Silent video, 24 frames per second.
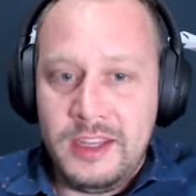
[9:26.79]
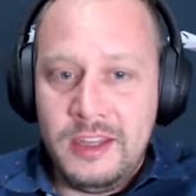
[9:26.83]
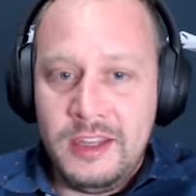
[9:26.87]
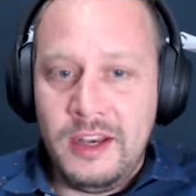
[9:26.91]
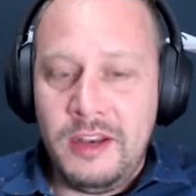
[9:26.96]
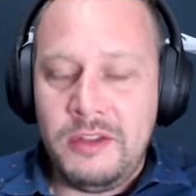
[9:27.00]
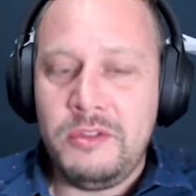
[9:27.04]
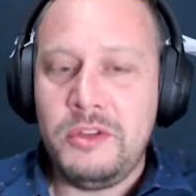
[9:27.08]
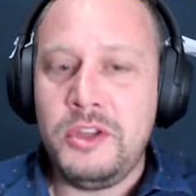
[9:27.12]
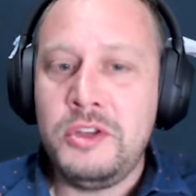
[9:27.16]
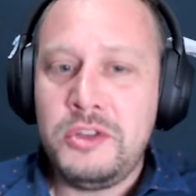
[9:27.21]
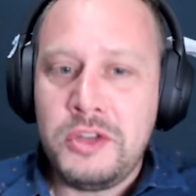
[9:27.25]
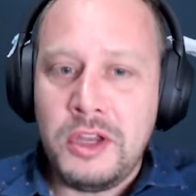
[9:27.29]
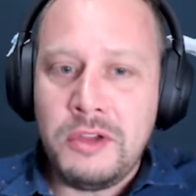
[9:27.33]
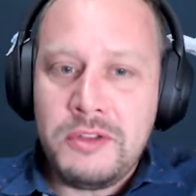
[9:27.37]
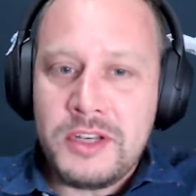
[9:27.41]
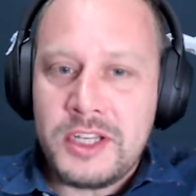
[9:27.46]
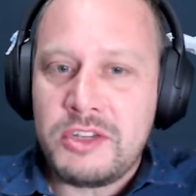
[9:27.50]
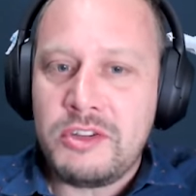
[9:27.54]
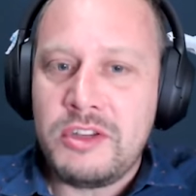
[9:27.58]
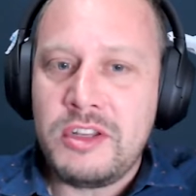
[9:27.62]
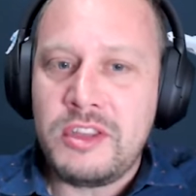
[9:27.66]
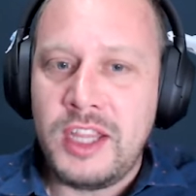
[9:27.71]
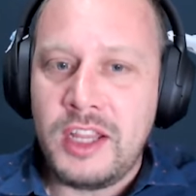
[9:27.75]
you don't
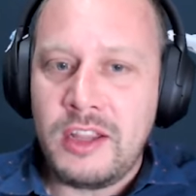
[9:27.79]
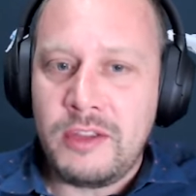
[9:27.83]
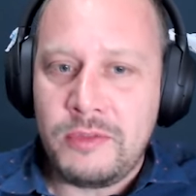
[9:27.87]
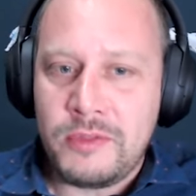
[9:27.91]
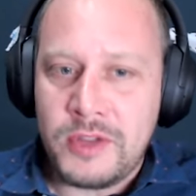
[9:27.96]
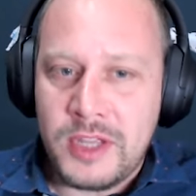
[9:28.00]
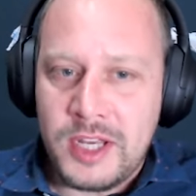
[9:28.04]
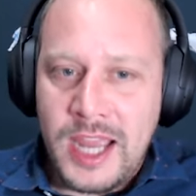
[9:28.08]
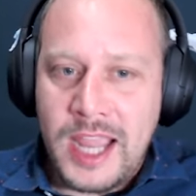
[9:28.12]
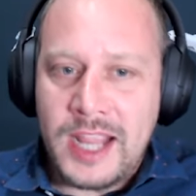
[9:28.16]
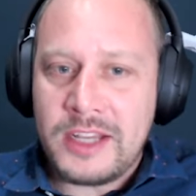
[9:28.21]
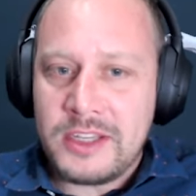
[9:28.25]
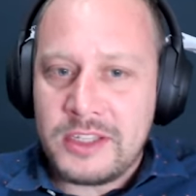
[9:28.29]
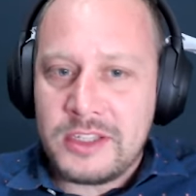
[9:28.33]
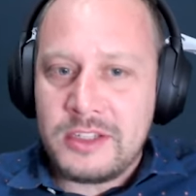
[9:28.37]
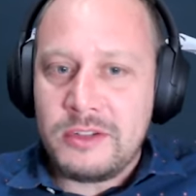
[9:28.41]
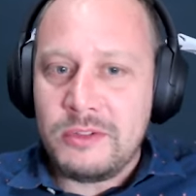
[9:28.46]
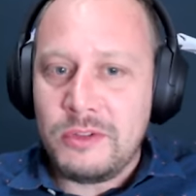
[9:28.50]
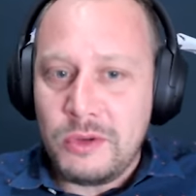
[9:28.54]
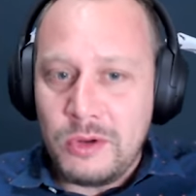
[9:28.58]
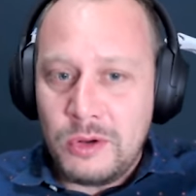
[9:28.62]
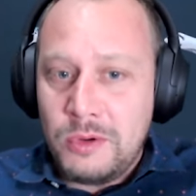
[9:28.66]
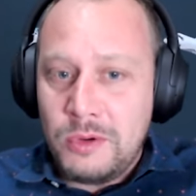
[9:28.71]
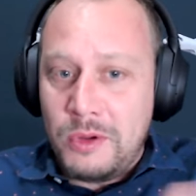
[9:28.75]
necessarily think of Cadoxton
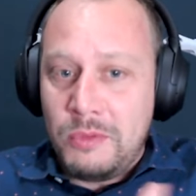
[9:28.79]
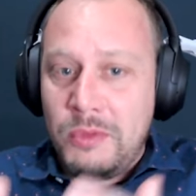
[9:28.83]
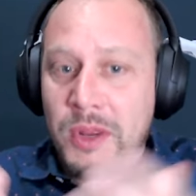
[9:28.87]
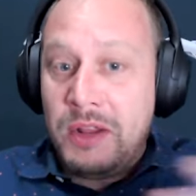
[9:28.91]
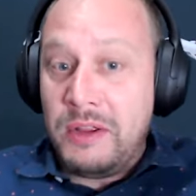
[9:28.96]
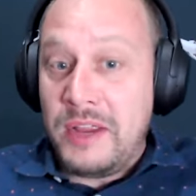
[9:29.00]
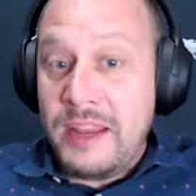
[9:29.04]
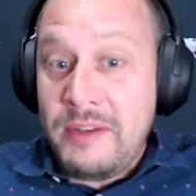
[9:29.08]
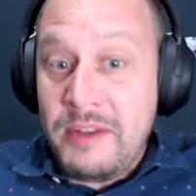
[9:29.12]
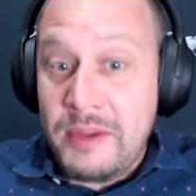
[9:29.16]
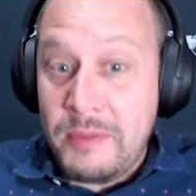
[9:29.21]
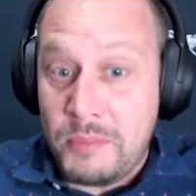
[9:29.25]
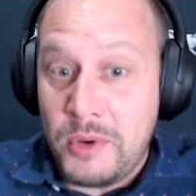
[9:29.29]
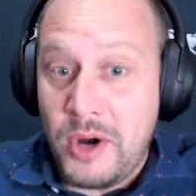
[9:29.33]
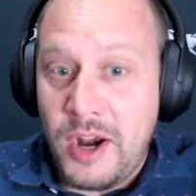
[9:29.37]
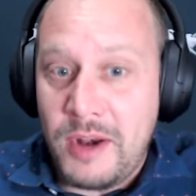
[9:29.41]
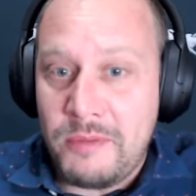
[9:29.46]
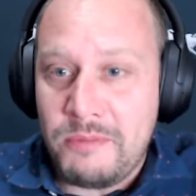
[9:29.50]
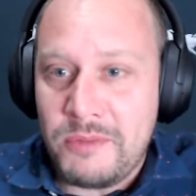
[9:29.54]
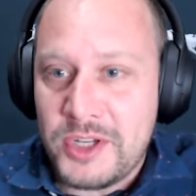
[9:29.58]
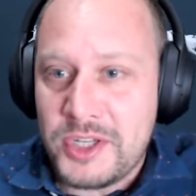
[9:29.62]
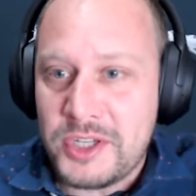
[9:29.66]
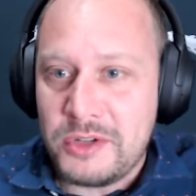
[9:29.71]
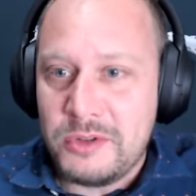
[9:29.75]
or well, any
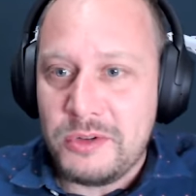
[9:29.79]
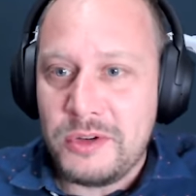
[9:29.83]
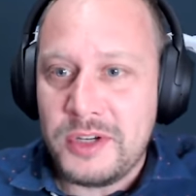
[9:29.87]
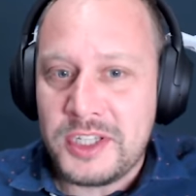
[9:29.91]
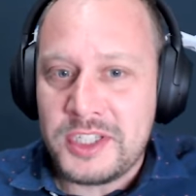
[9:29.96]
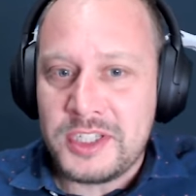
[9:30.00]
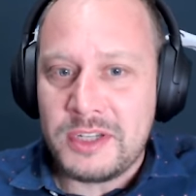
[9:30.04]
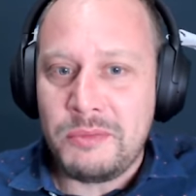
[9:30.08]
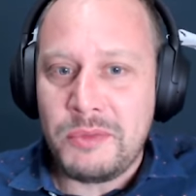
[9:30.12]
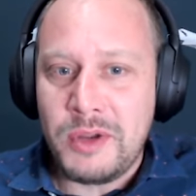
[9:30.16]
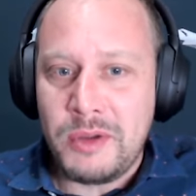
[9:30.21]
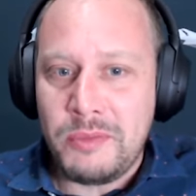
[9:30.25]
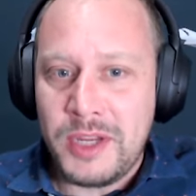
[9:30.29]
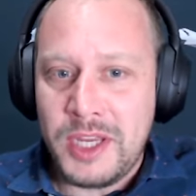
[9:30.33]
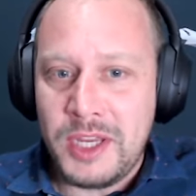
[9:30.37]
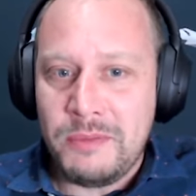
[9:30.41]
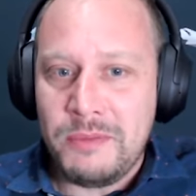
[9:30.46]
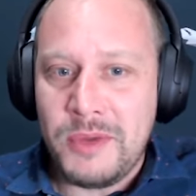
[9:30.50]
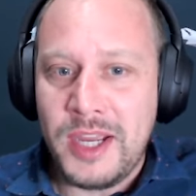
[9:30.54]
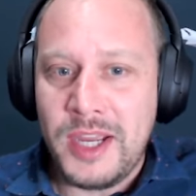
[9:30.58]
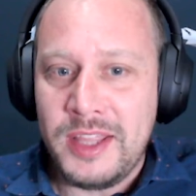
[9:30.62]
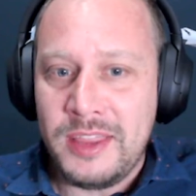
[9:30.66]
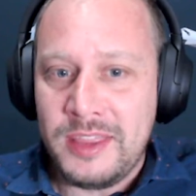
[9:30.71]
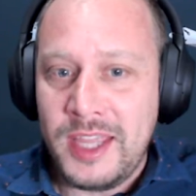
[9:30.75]
primary school as somewhere where you
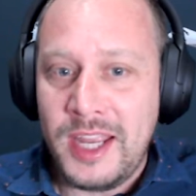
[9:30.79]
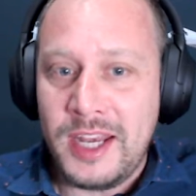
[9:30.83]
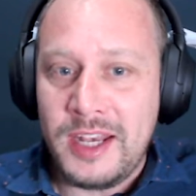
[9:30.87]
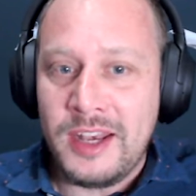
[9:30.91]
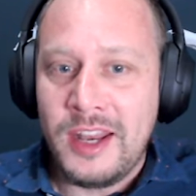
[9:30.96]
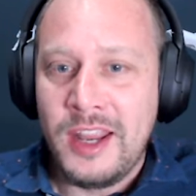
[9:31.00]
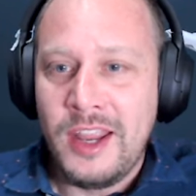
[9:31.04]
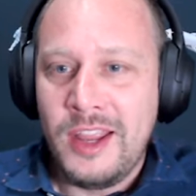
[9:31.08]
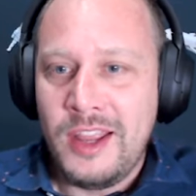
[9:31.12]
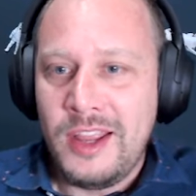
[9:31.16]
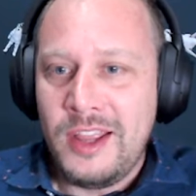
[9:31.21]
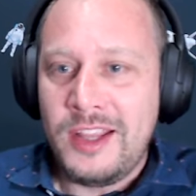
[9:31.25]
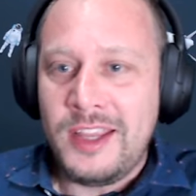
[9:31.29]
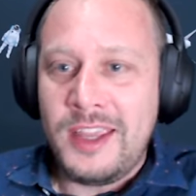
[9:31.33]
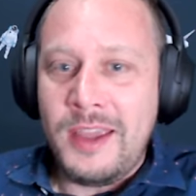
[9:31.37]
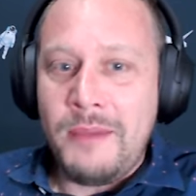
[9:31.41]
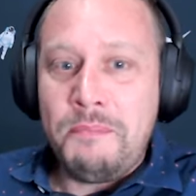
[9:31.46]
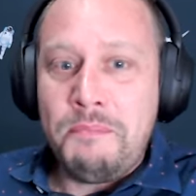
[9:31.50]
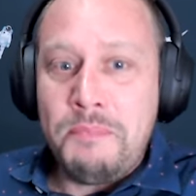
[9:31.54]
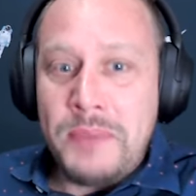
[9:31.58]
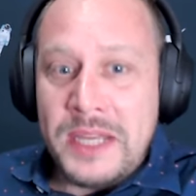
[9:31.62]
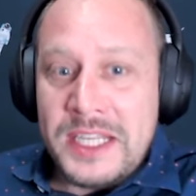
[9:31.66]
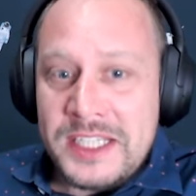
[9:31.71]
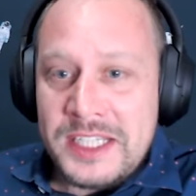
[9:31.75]
might then
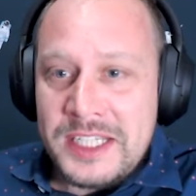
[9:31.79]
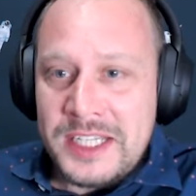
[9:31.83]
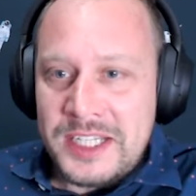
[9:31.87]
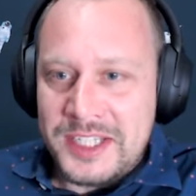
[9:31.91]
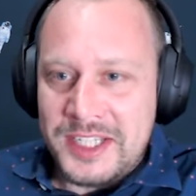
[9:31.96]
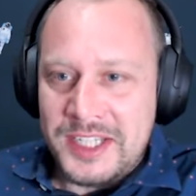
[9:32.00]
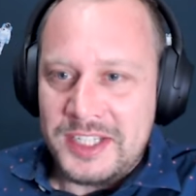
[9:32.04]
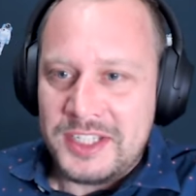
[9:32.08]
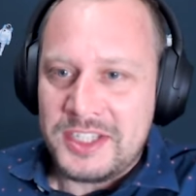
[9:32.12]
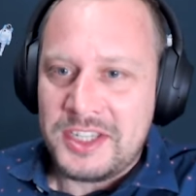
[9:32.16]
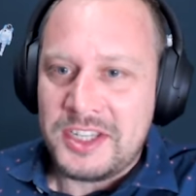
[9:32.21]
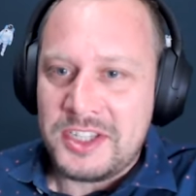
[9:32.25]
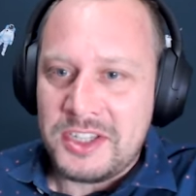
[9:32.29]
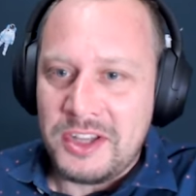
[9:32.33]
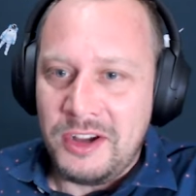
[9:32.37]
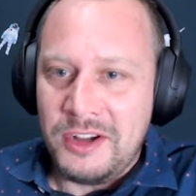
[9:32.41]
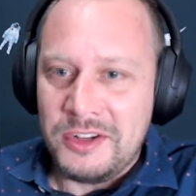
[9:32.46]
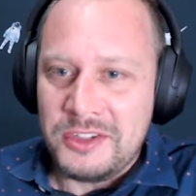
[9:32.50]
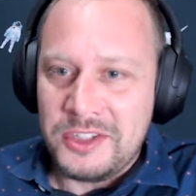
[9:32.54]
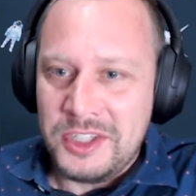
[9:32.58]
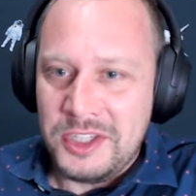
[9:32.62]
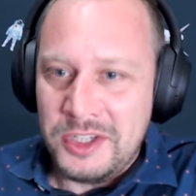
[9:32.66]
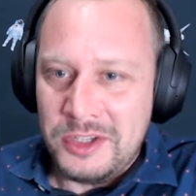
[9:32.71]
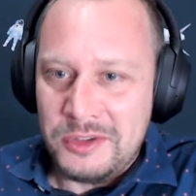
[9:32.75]
get businesses to
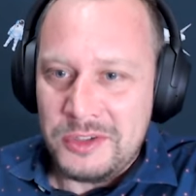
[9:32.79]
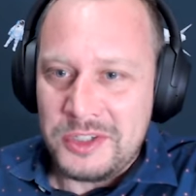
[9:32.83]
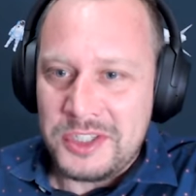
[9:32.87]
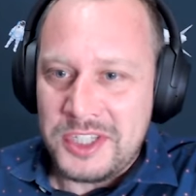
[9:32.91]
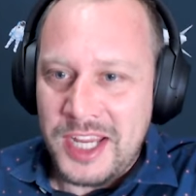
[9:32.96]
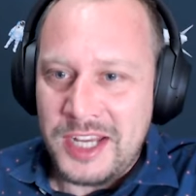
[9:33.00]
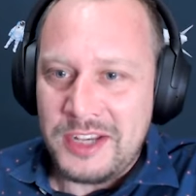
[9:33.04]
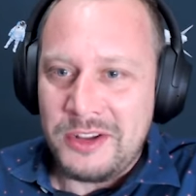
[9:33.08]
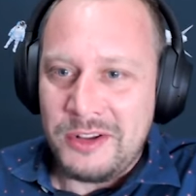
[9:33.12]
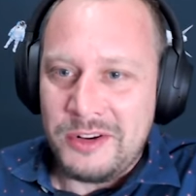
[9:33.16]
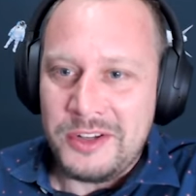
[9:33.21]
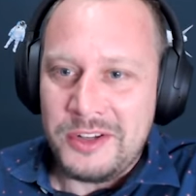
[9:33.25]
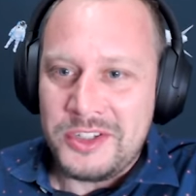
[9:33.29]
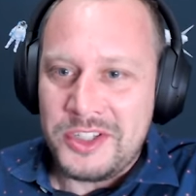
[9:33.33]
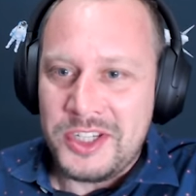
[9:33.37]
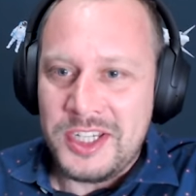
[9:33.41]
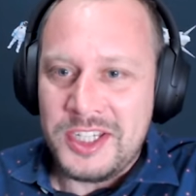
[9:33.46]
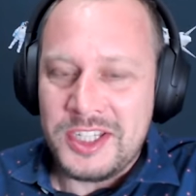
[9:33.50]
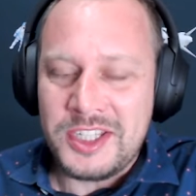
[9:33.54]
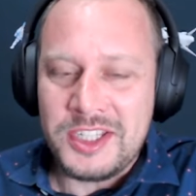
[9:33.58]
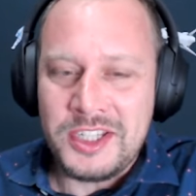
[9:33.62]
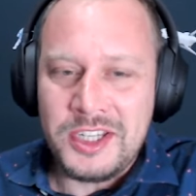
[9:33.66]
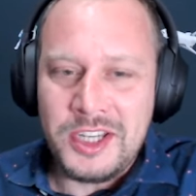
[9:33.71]
start to use technologies.